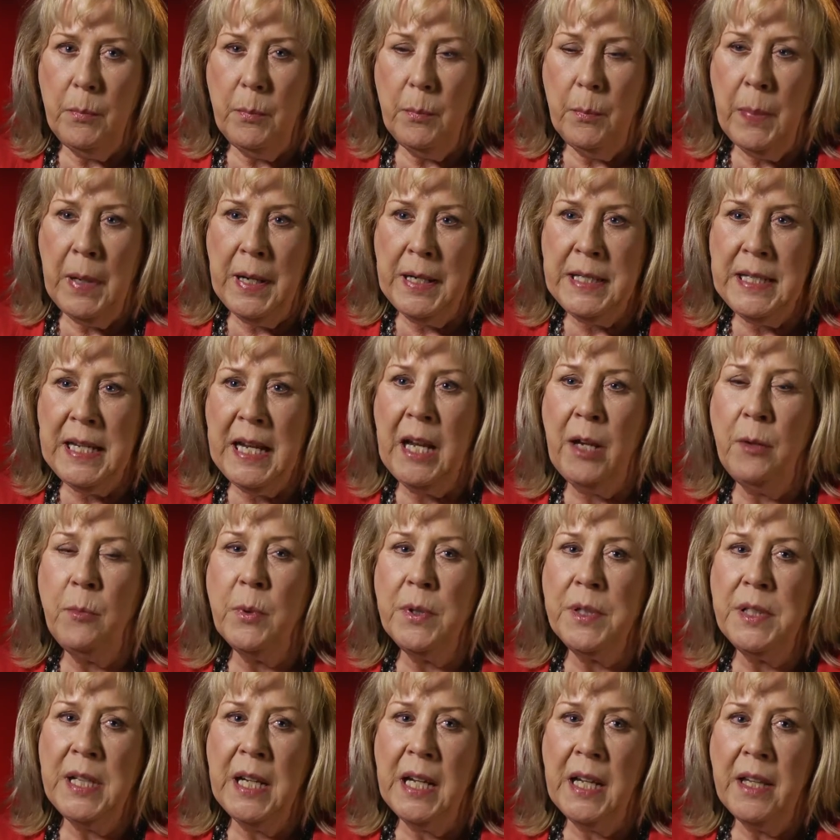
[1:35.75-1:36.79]
my dad
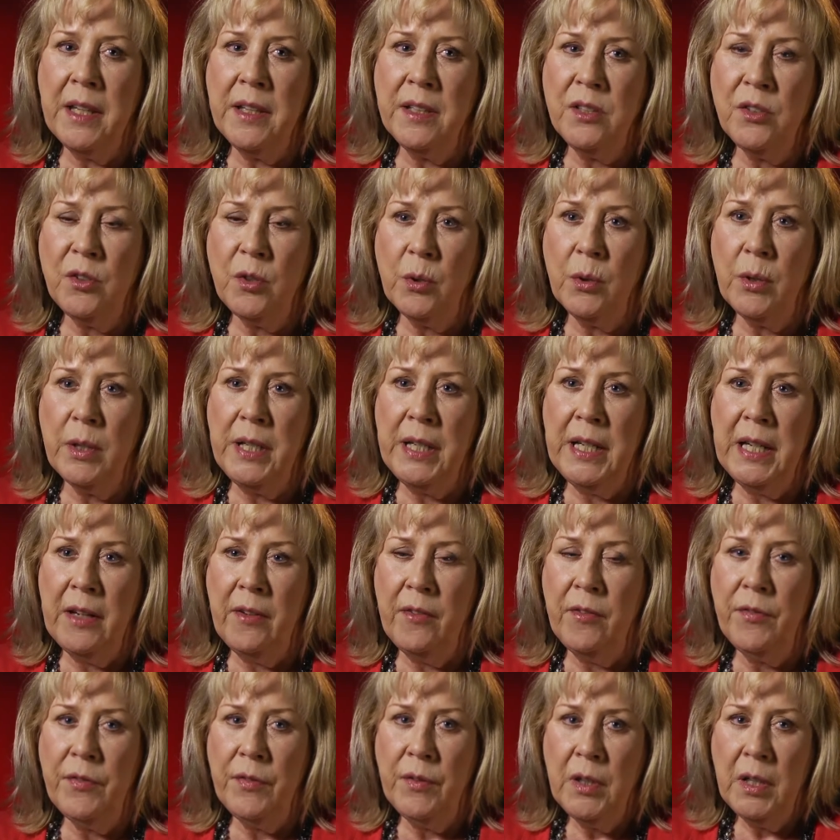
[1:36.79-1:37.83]
would tell the story
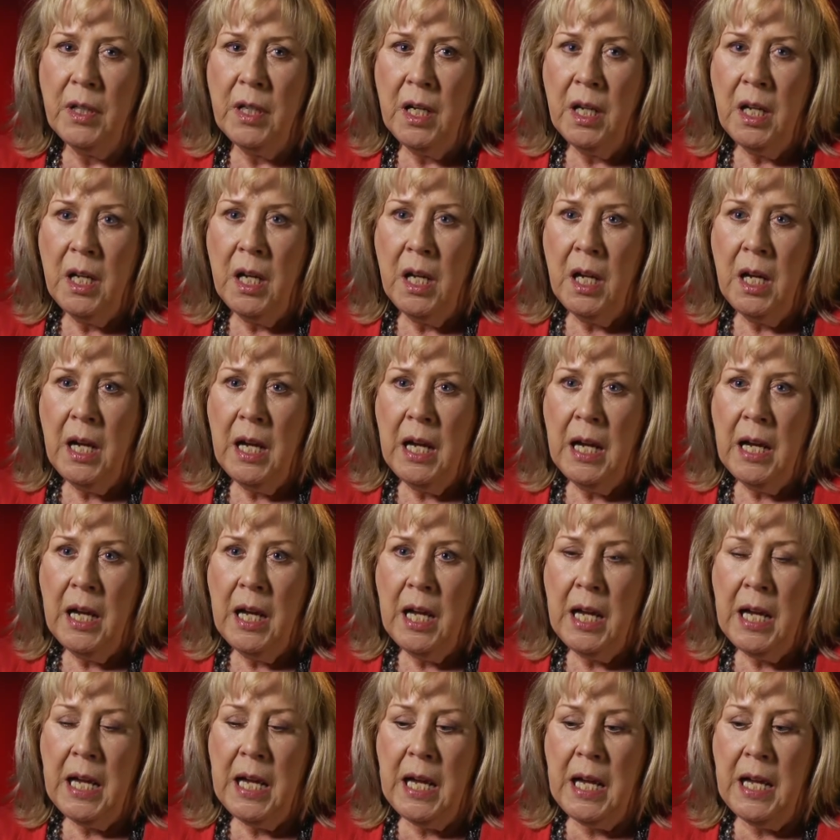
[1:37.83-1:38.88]
of
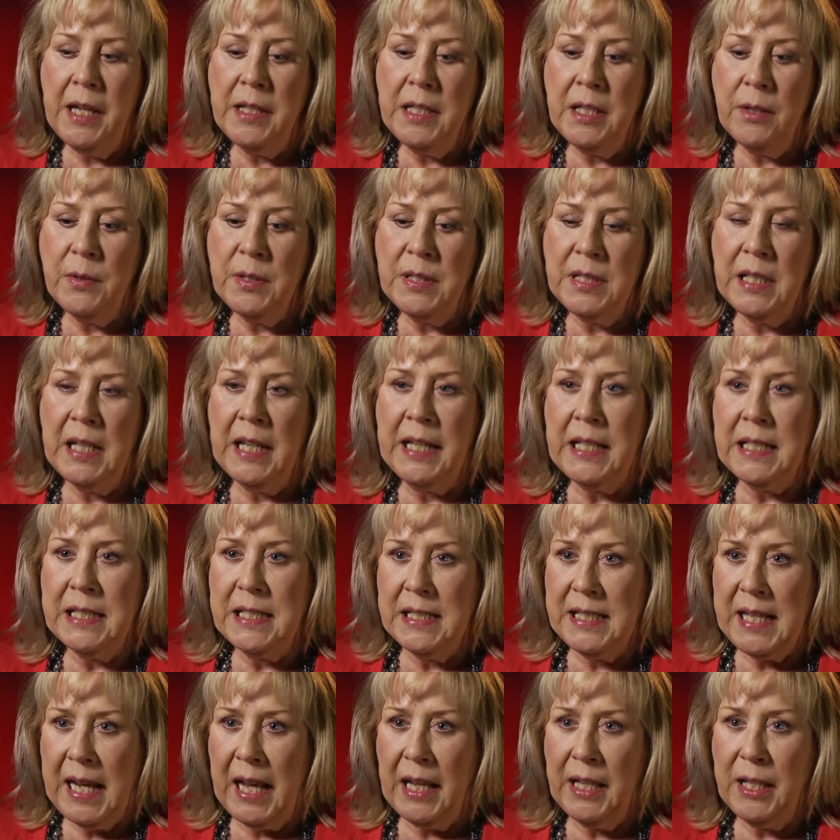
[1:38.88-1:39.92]
there was like a
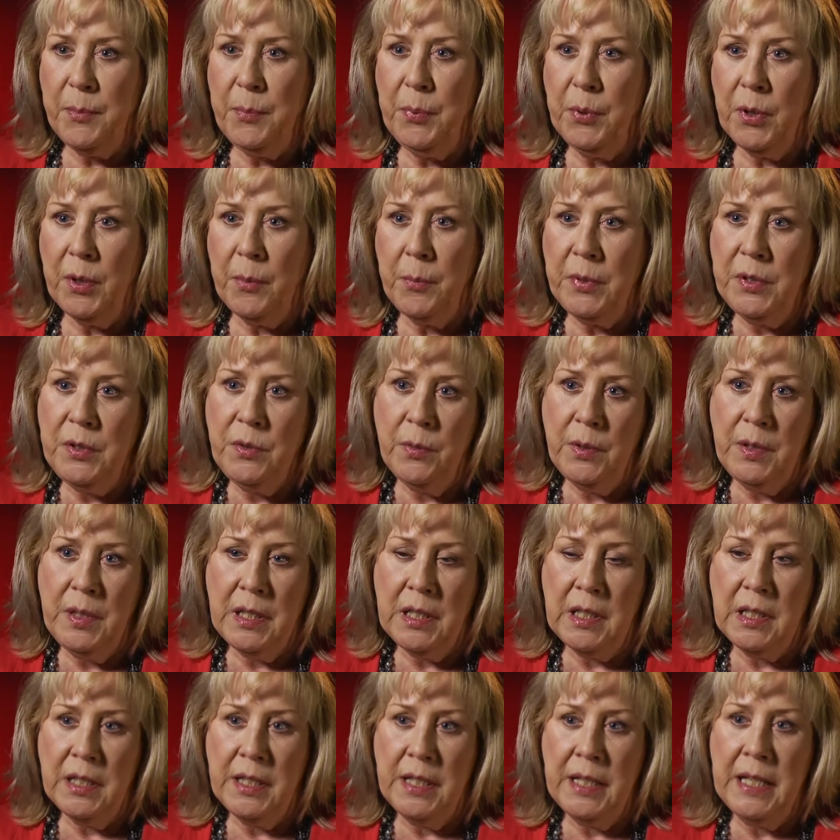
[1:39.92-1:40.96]
sally port between
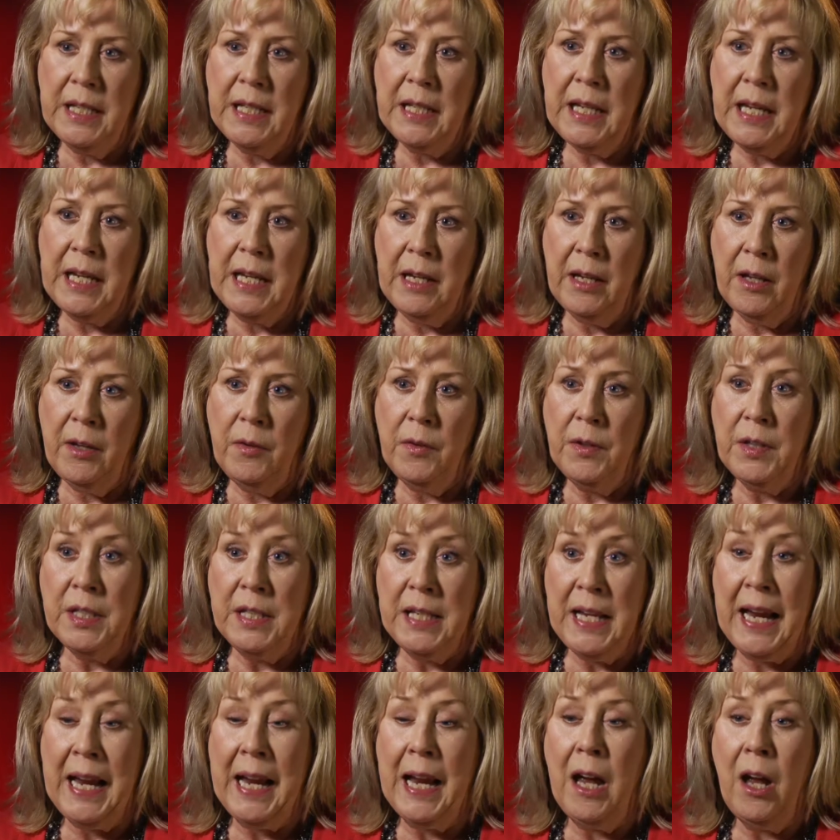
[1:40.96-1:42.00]
the clinic and the
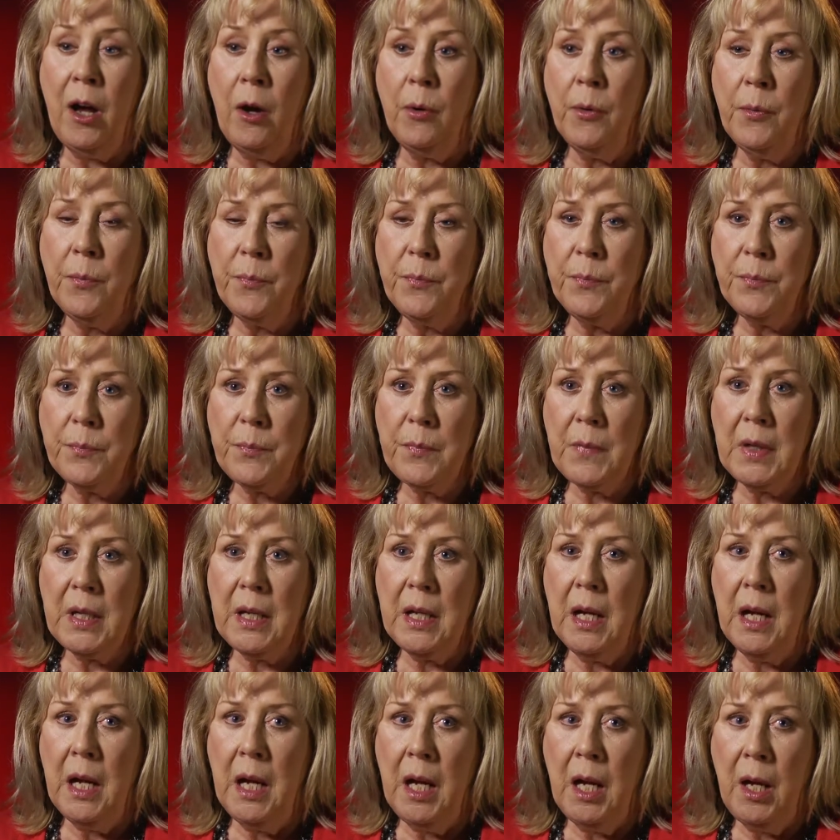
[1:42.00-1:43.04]
now
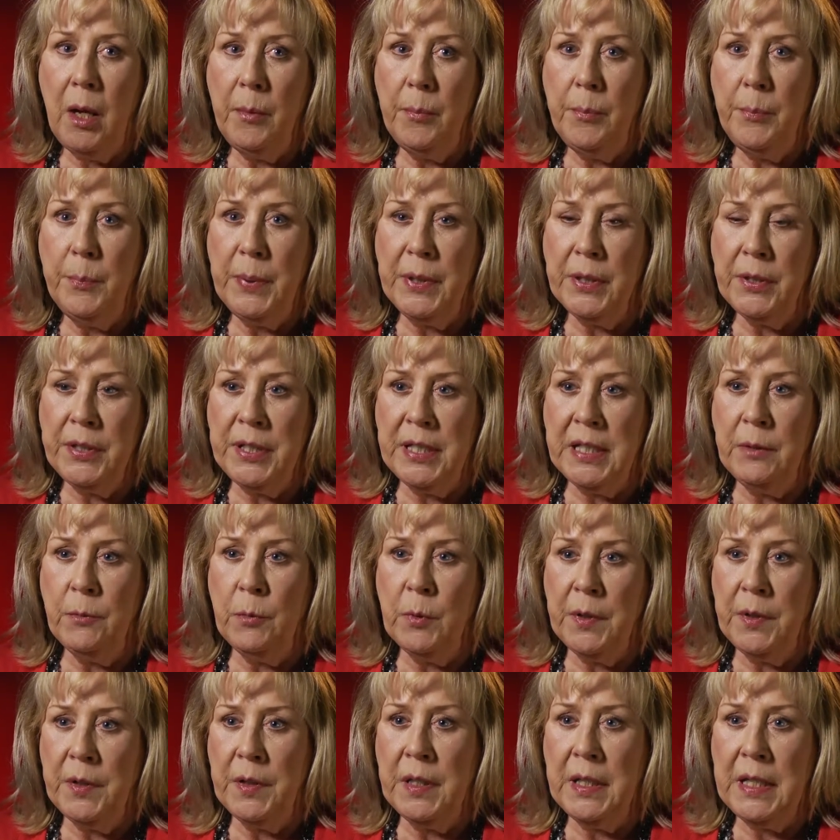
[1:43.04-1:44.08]
building
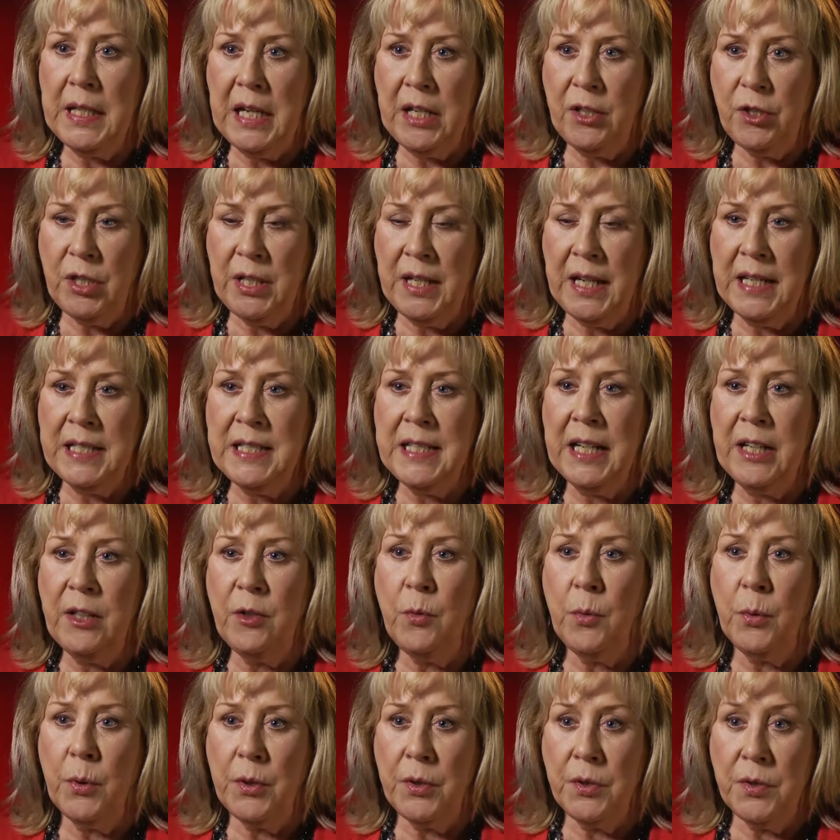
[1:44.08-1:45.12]
where H&I's
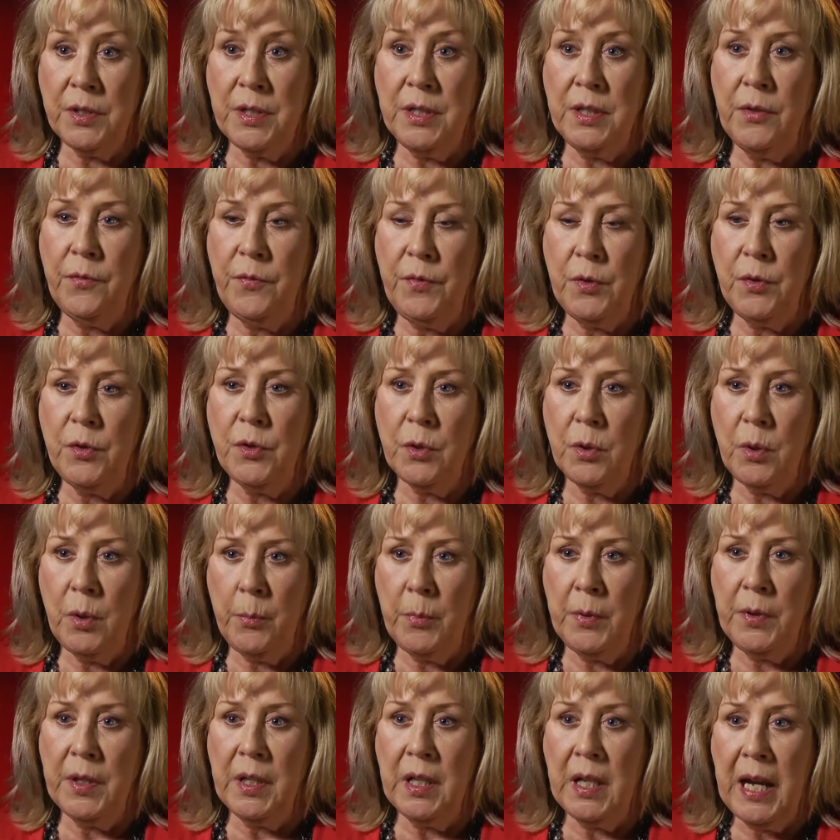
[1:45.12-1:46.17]
headquarters and the future
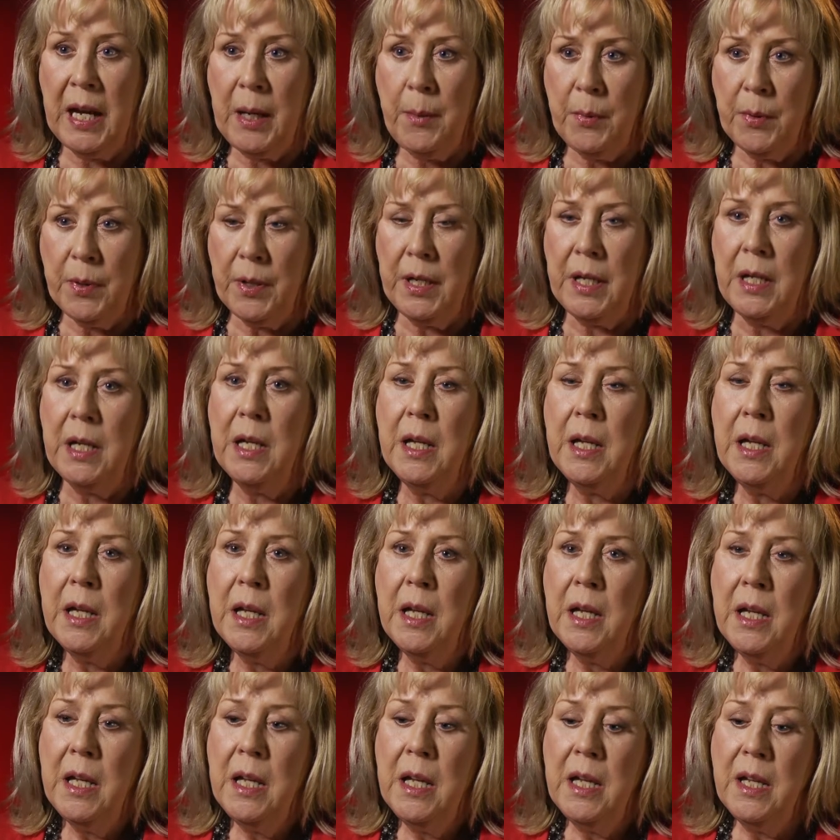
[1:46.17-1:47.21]
home of the library
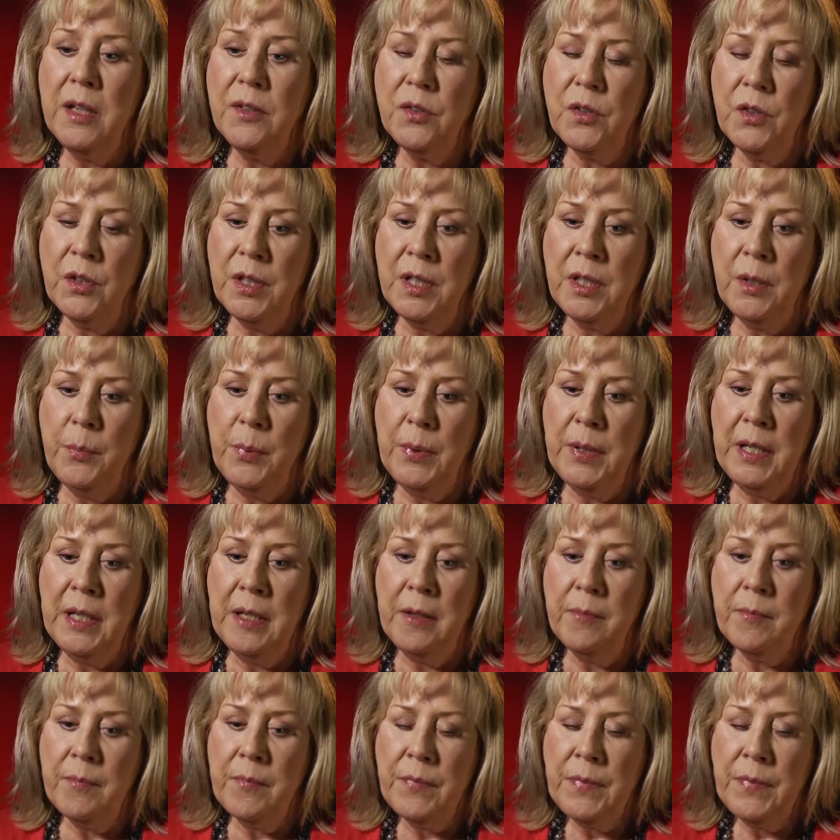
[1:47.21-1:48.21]
is going to be.